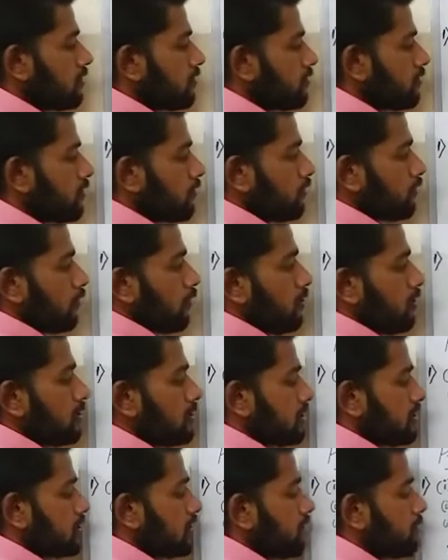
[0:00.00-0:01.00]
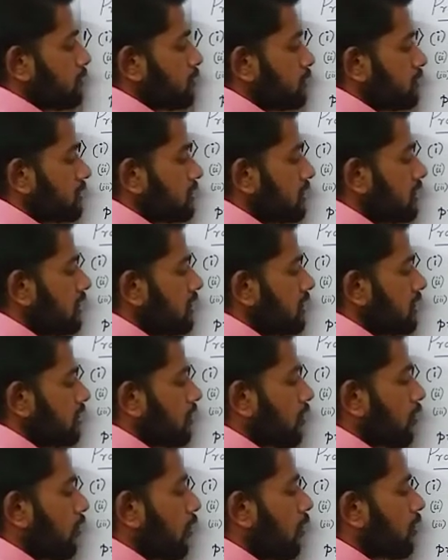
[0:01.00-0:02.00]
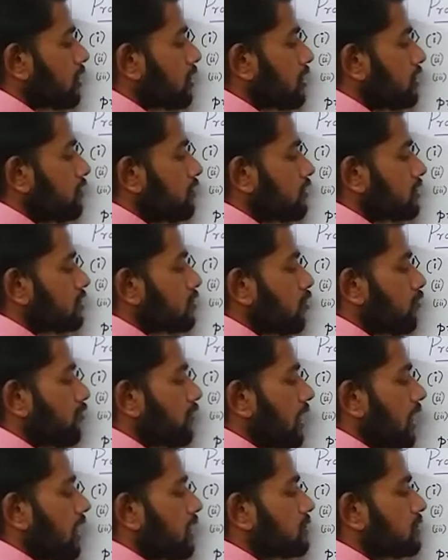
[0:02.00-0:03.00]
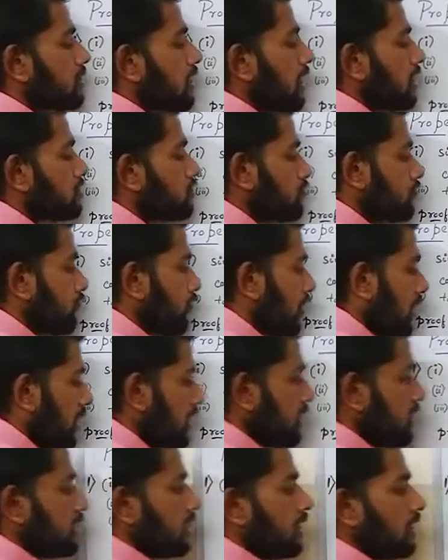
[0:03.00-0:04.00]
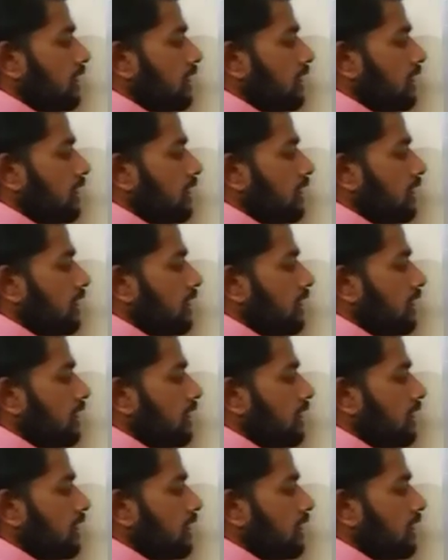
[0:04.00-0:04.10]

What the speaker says: We will follow the same procedure. Cot inverse of x as y,